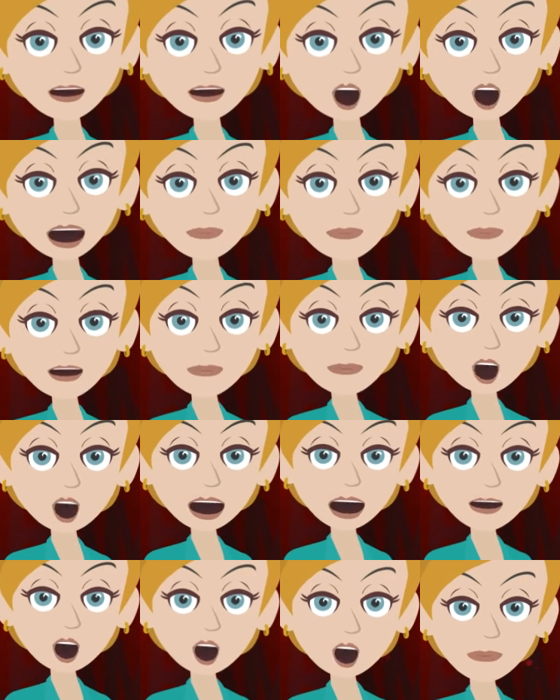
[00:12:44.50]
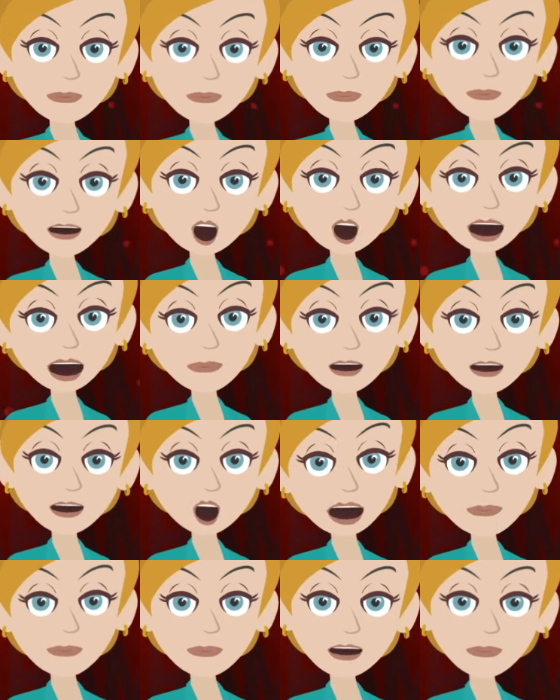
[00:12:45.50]
And then Esther
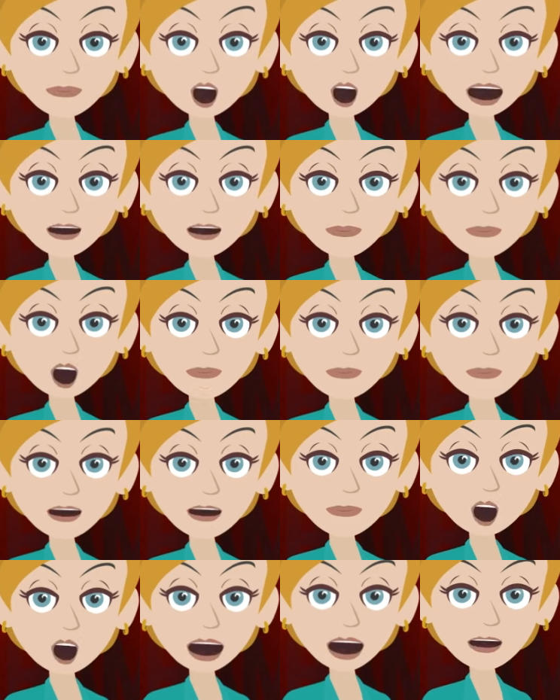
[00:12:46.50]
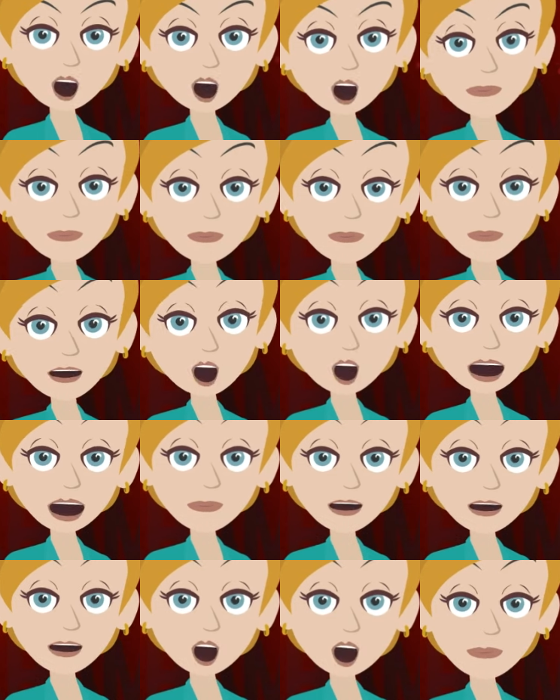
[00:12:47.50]
says, let me get a mirror,
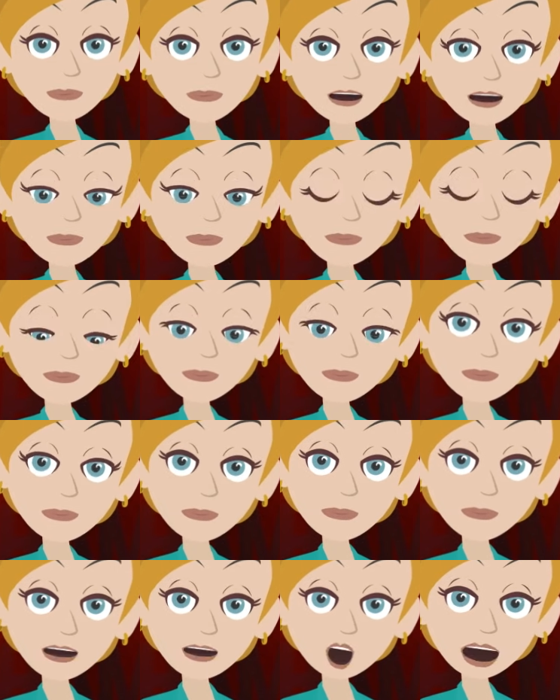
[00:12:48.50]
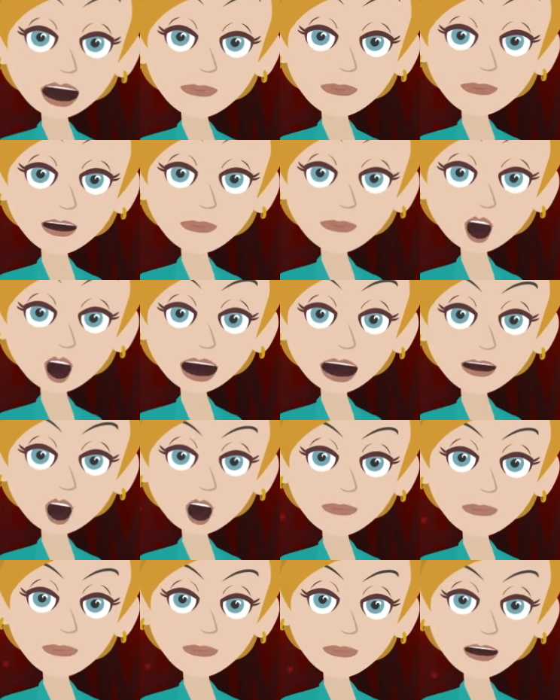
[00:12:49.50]
and let us see if we can see it, and I will bring a
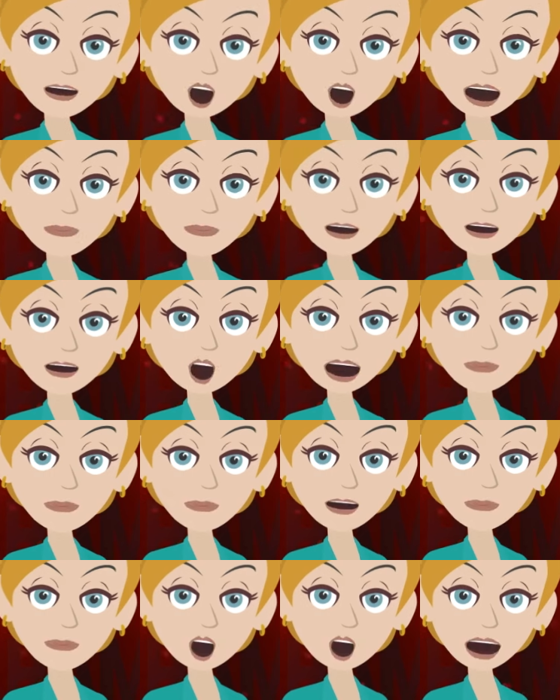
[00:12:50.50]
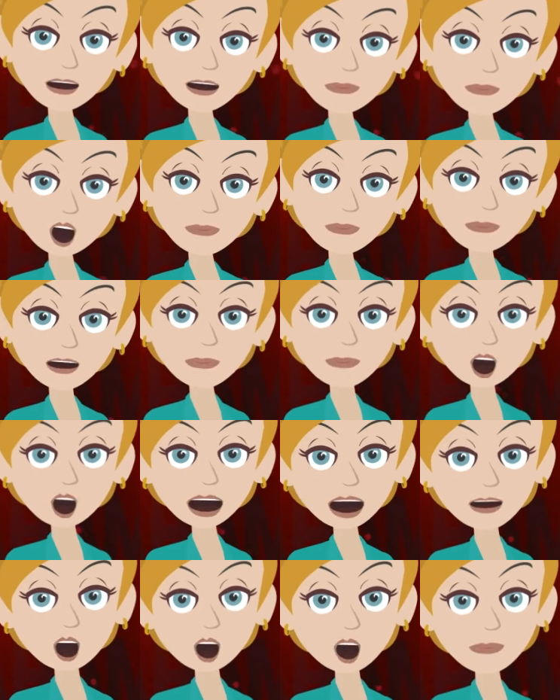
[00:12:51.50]
hanger, and we will see if we can fish it out. And
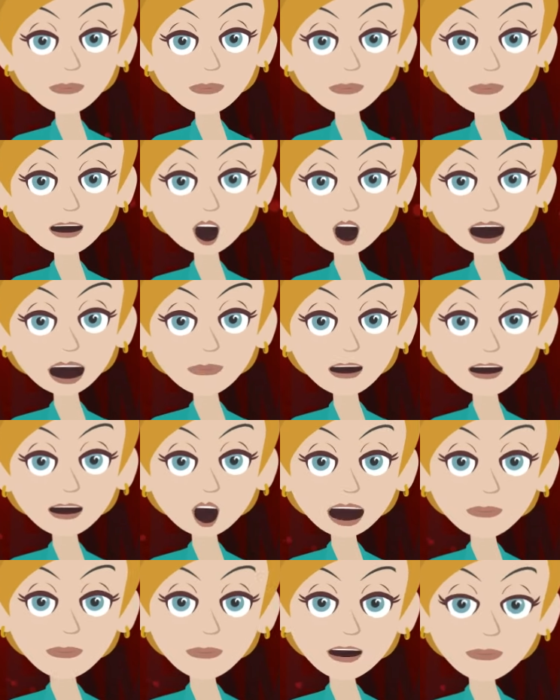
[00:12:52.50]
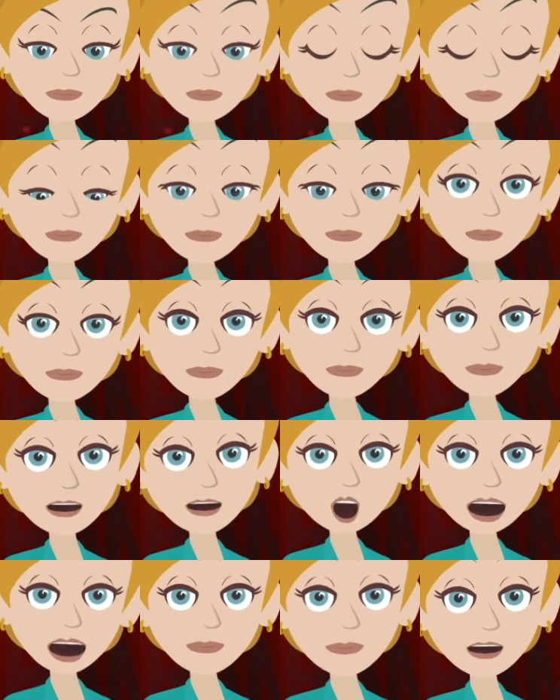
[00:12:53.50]
so she goes and gets a mirror,
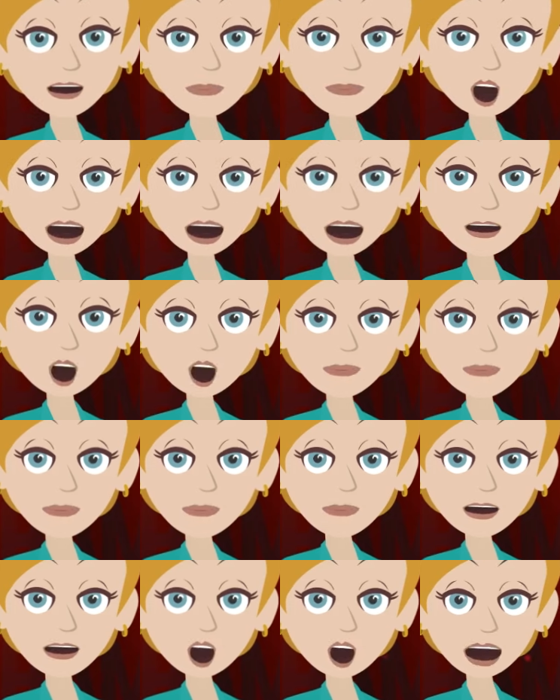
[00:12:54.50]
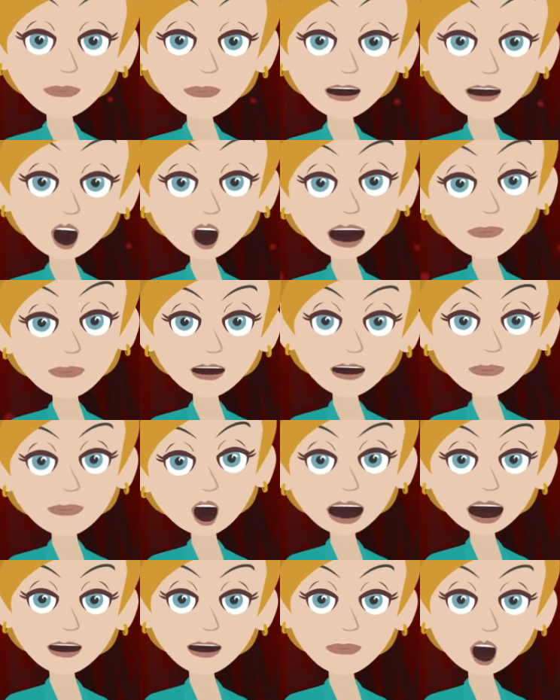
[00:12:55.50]
and they get a ladder, and they
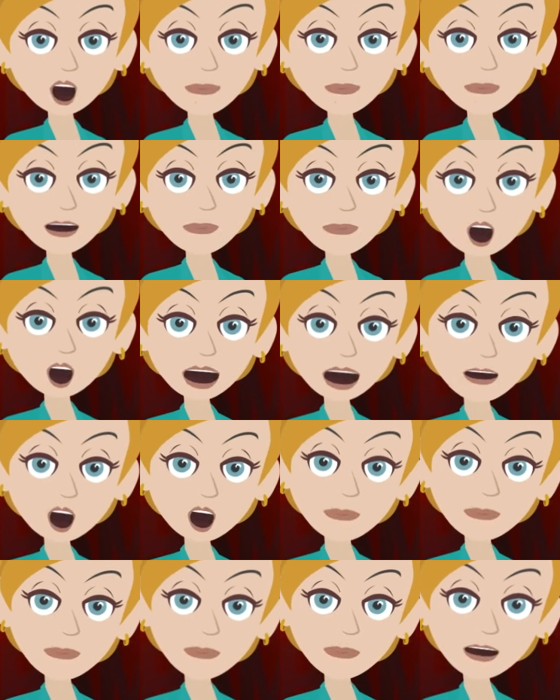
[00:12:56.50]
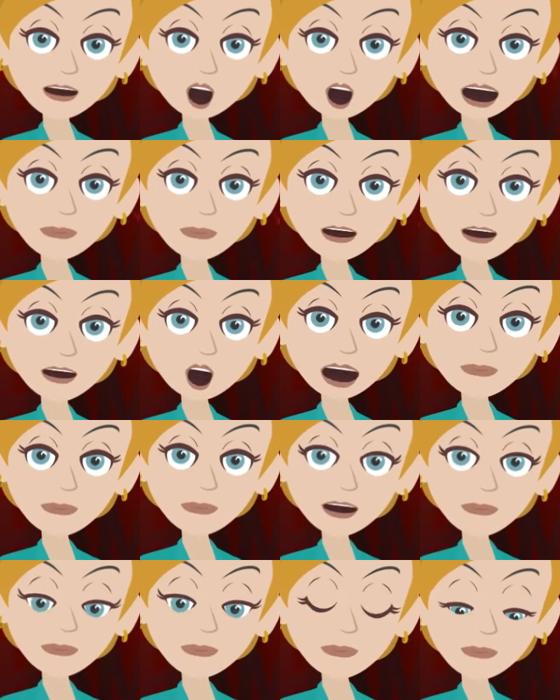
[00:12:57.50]
precariously position it,
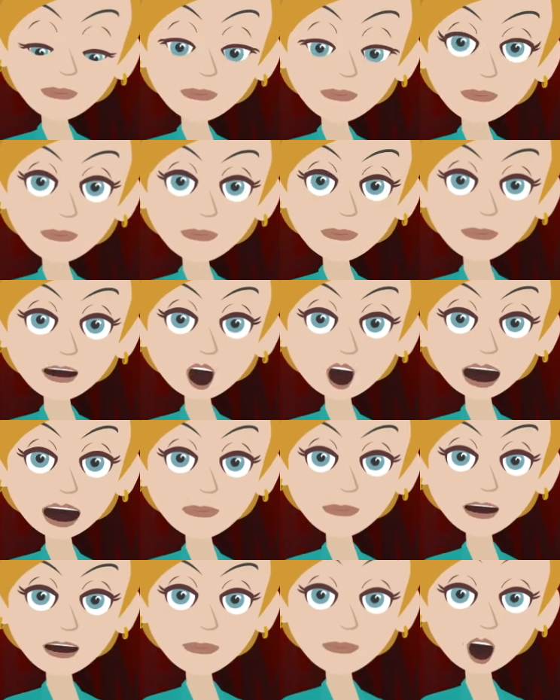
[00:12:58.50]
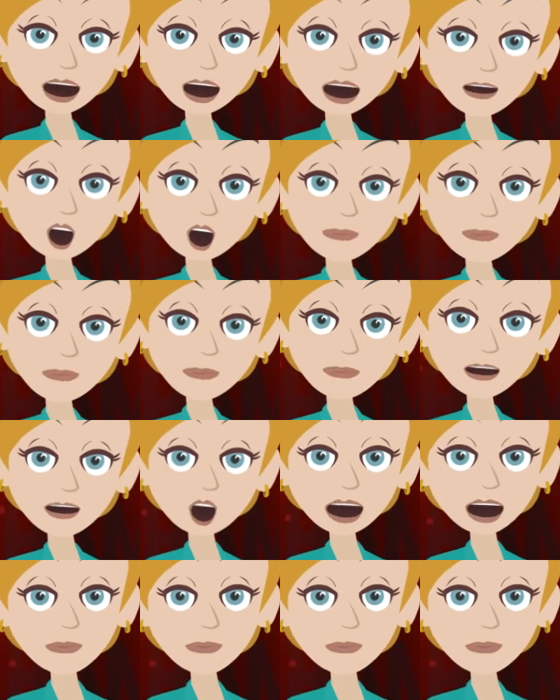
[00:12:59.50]
and they look in with a flashlight,